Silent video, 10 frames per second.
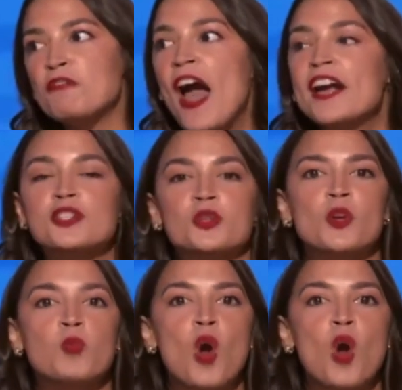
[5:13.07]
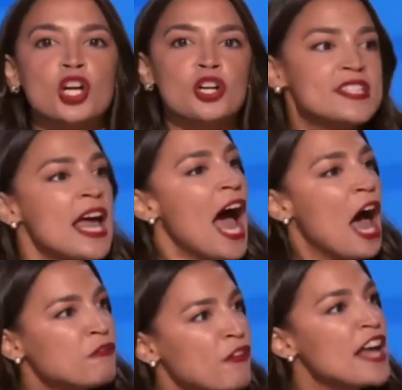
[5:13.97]
and factory workers
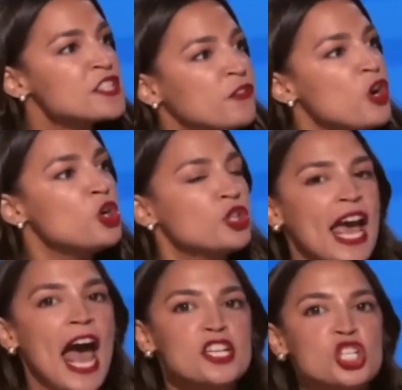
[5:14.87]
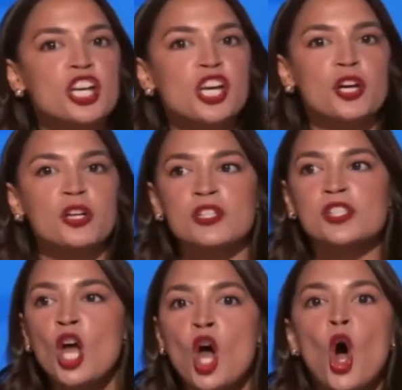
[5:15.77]
and fast food
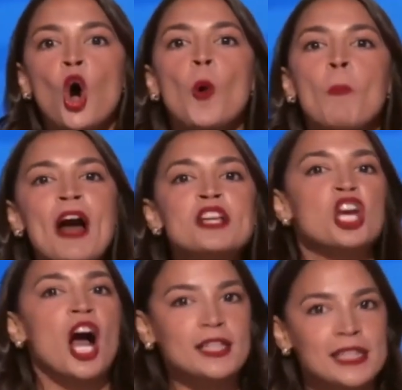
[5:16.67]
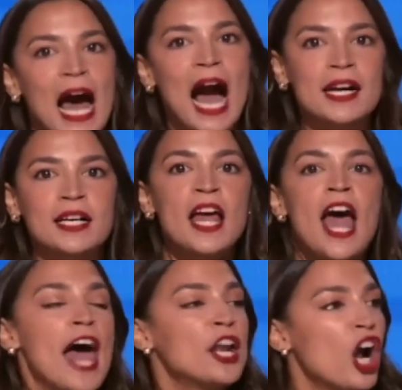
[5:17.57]
cashiers who punch a clock
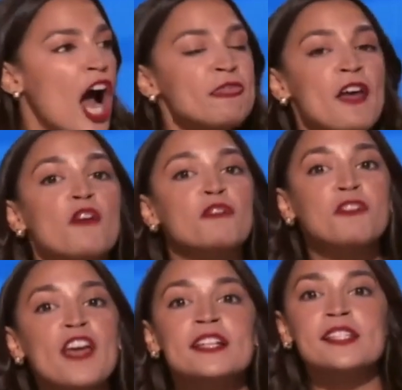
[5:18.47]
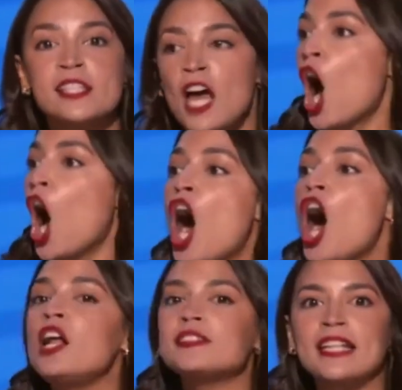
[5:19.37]
and are on their feet
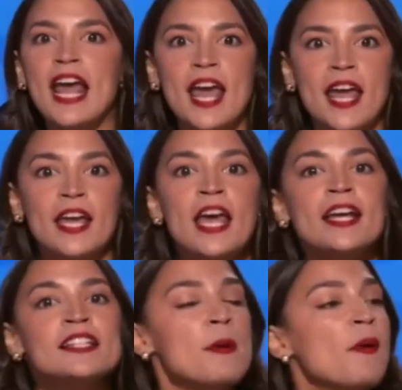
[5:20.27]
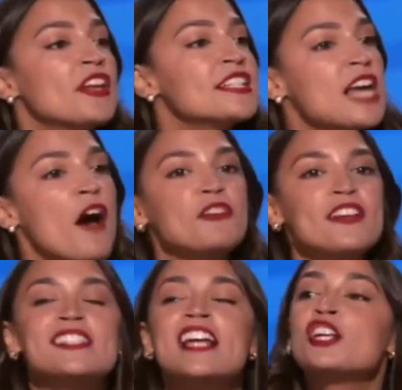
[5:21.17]
all day in some of the
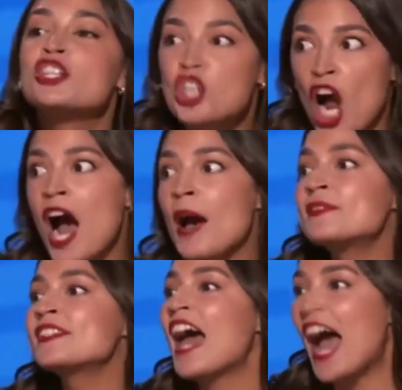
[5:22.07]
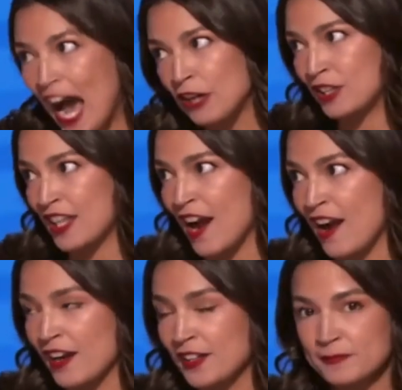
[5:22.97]
toughest jobs out
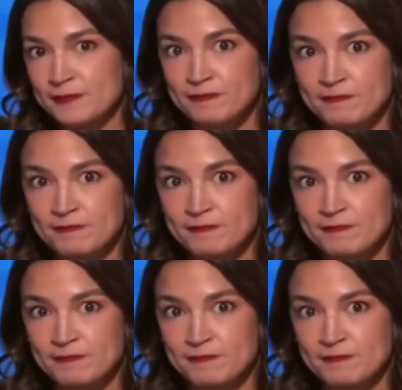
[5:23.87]
there.